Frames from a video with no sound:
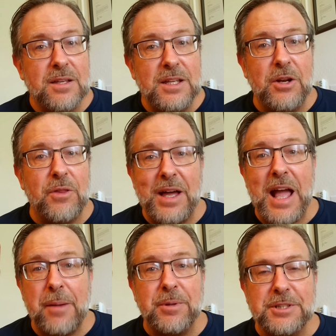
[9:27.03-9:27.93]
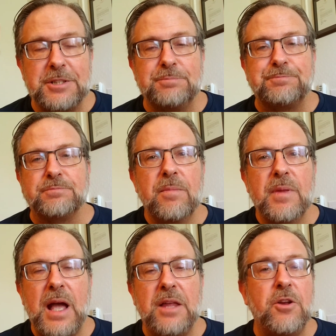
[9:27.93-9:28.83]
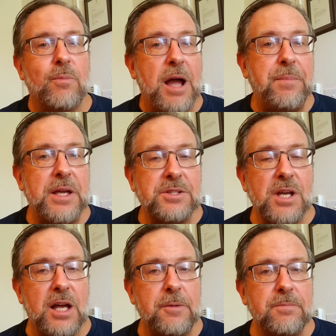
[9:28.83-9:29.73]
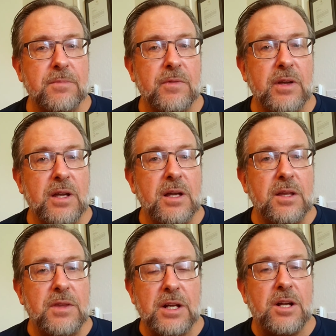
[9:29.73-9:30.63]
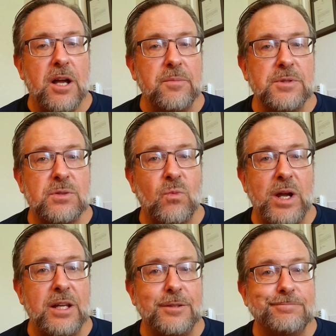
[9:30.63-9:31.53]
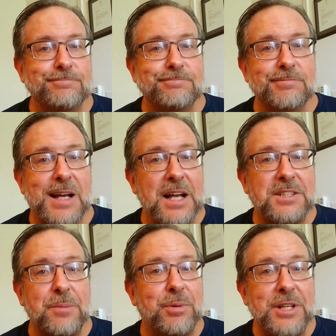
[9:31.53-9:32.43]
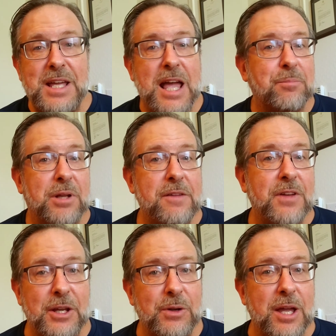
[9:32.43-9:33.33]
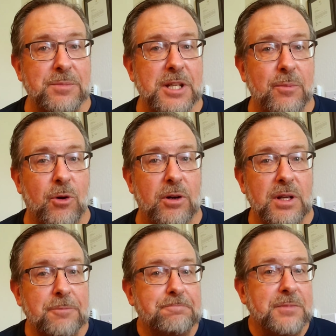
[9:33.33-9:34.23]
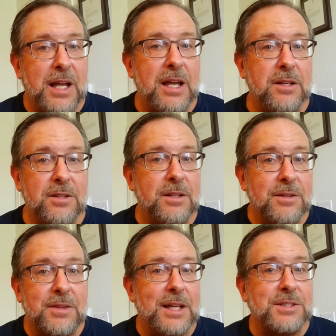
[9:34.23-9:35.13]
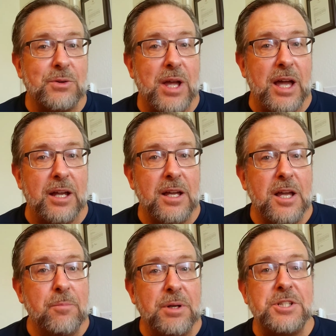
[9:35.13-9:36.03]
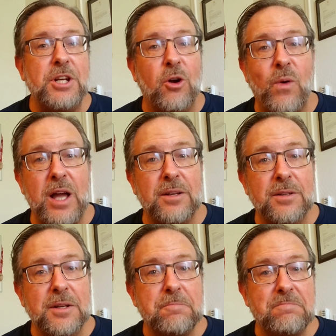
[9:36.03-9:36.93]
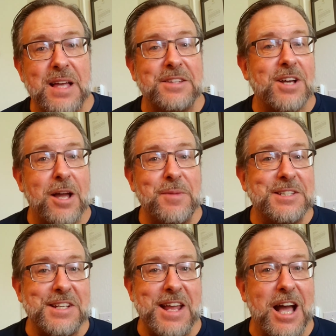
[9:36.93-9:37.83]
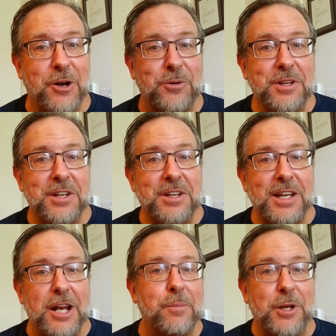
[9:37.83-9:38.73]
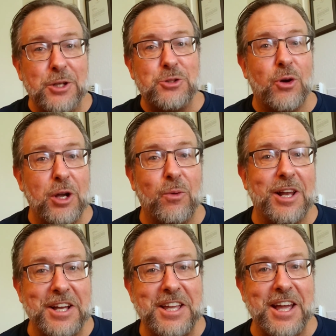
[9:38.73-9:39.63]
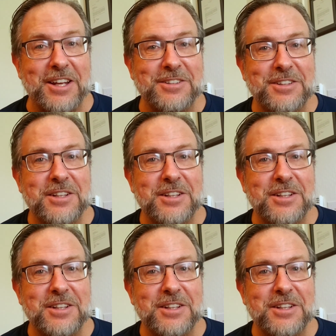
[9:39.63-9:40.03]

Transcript: That happens. And there might be a time that comes when I simply can't play video games anymore, and that's okay. But you know what? That time isn't now, and I'm going to enjoy it while I can.